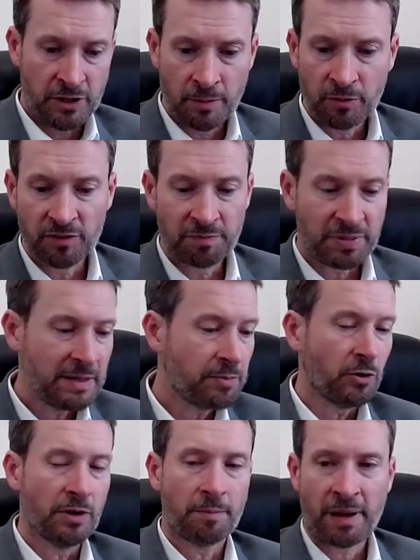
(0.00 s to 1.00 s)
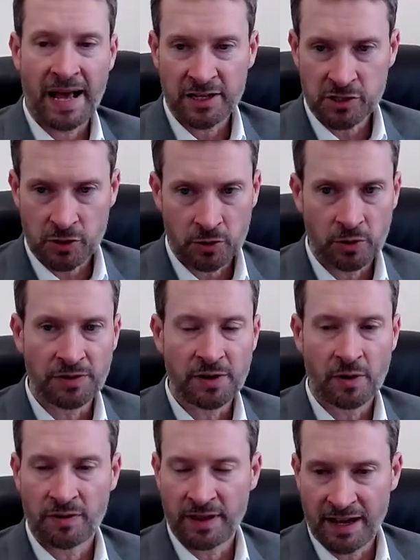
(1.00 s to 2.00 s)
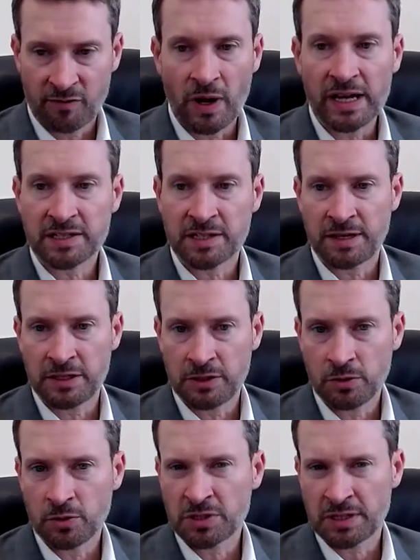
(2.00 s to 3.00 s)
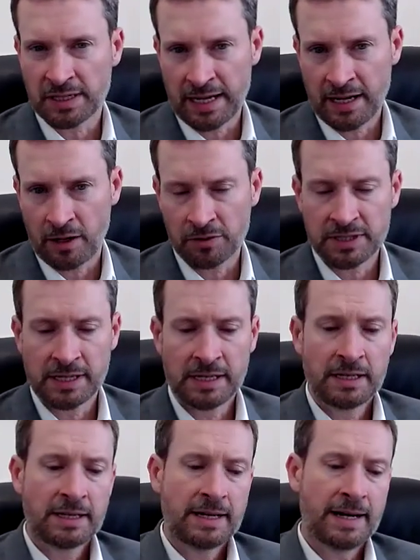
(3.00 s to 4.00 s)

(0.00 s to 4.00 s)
the number of people that pass through it, they have ways that they use to count